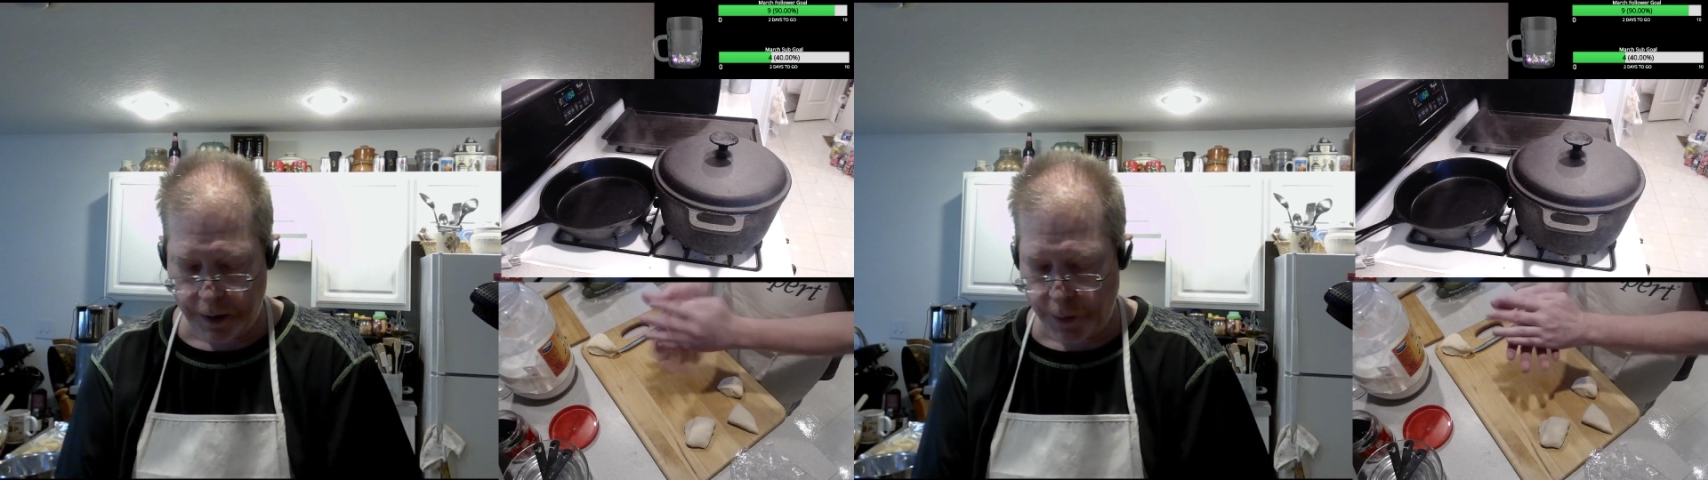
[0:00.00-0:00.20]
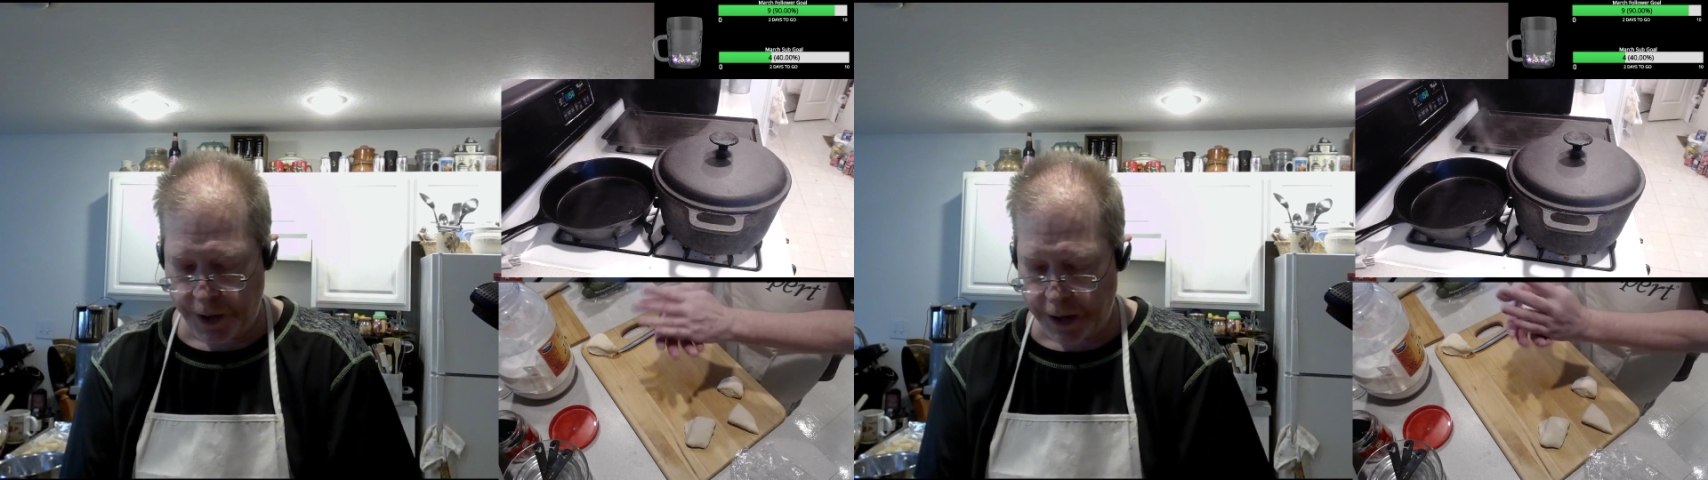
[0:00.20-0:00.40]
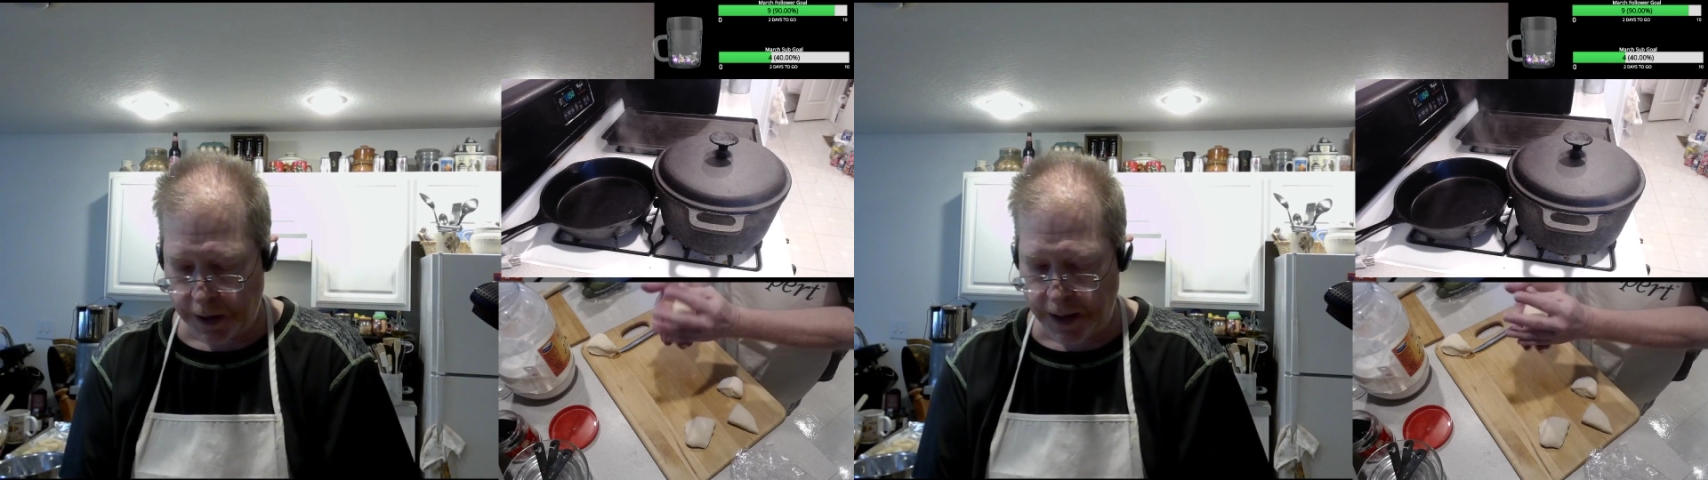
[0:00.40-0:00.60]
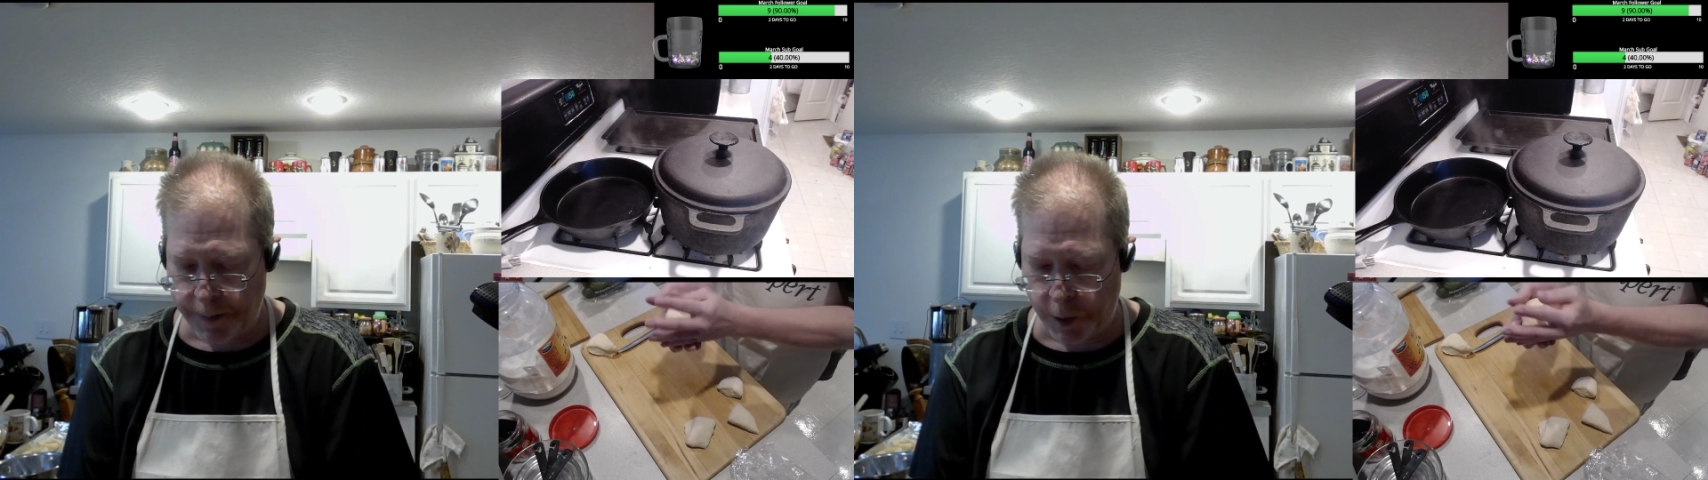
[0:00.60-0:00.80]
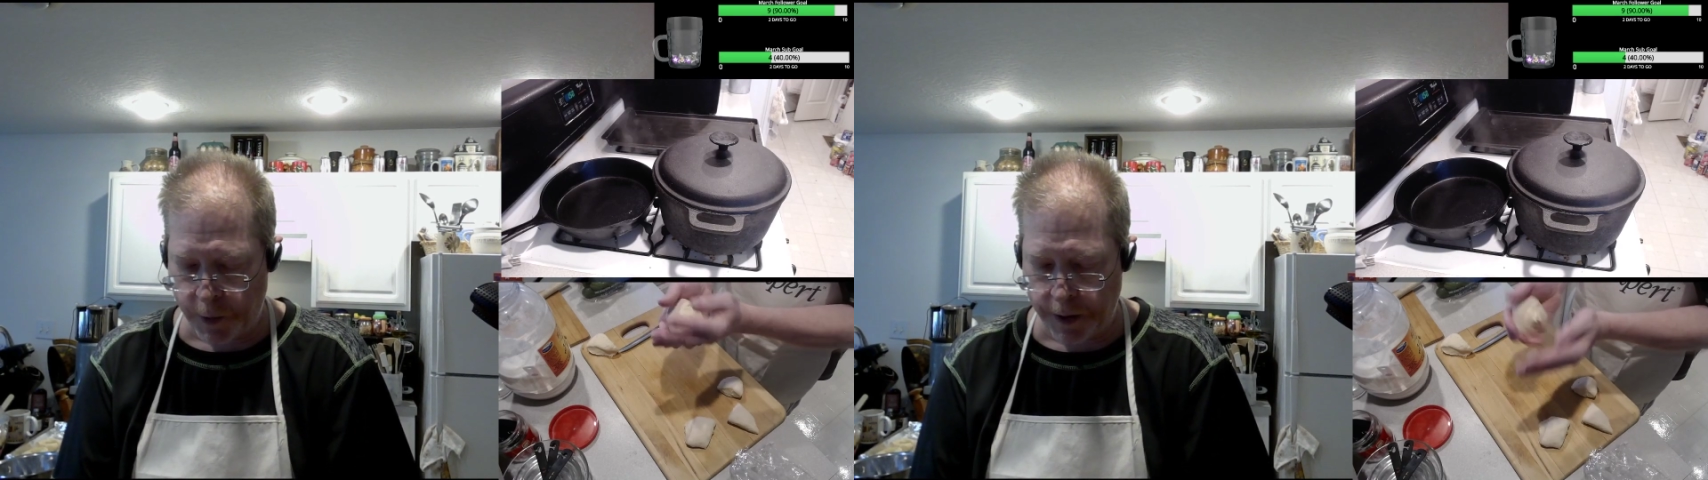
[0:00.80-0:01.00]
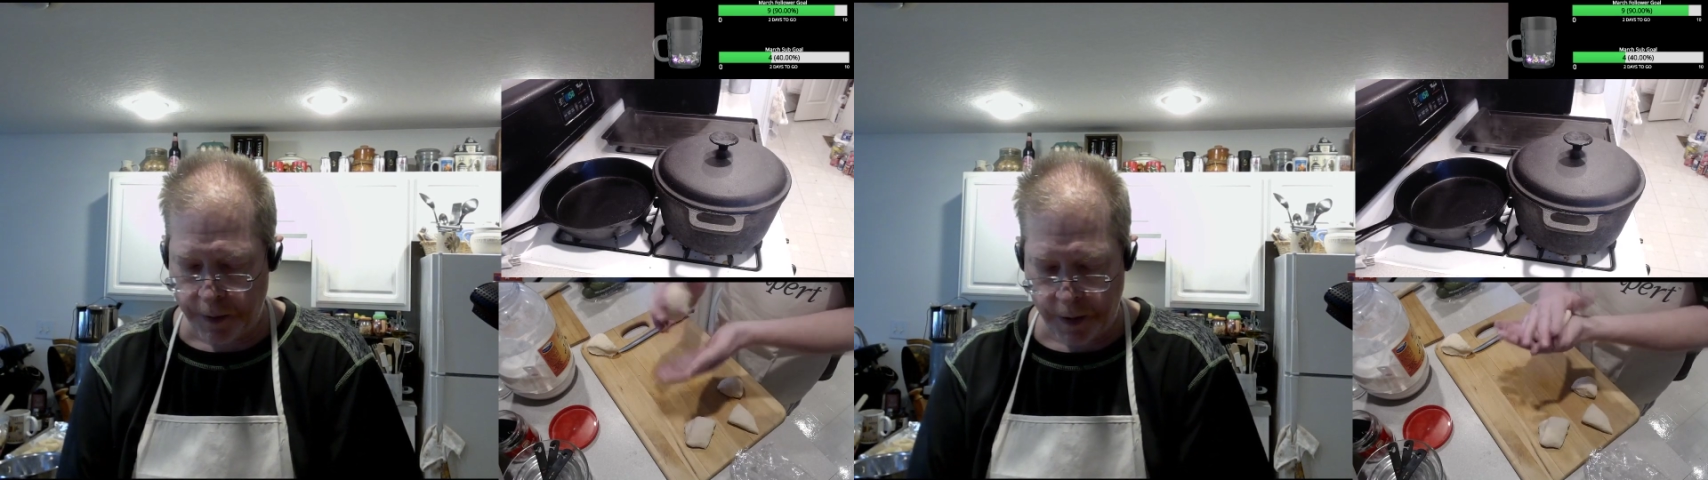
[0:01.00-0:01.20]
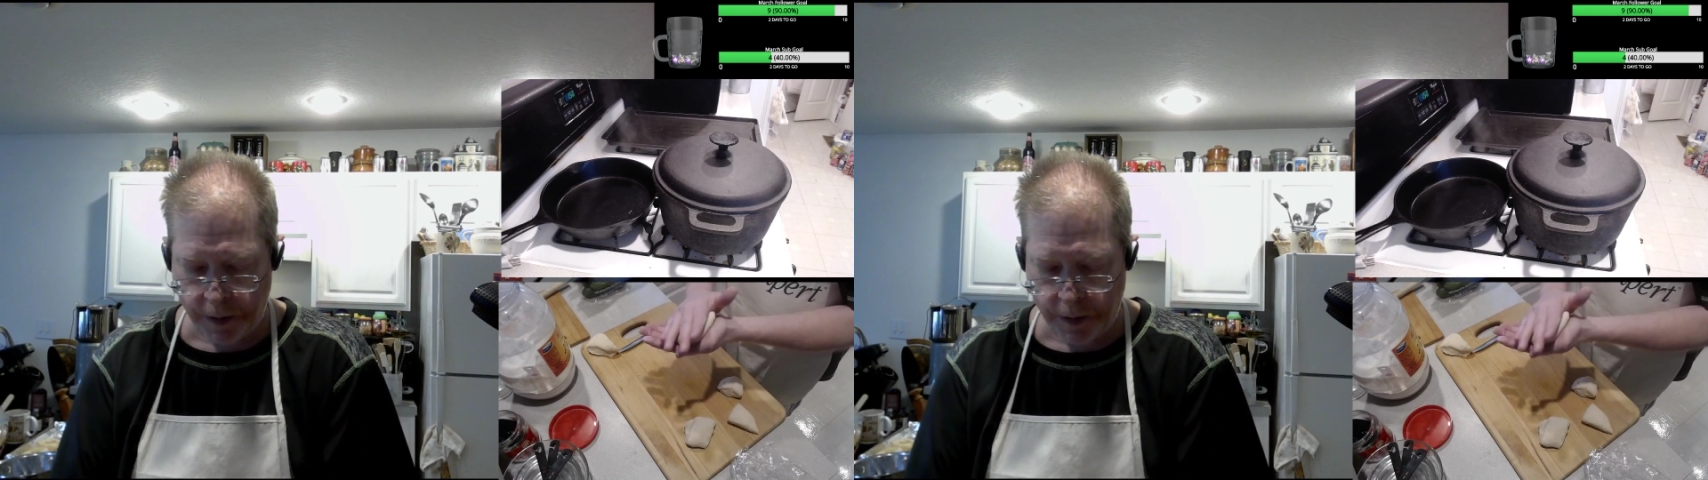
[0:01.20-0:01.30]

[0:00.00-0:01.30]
We did a lemon one,